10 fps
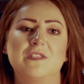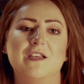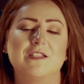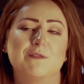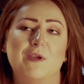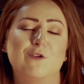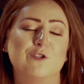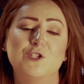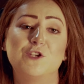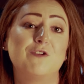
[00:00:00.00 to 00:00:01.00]
I said, "My God,
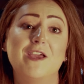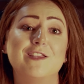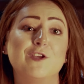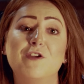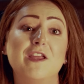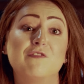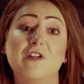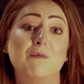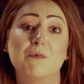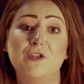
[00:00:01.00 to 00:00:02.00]
you could write a
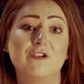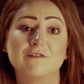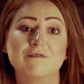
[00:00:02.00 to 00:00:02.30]
film about her.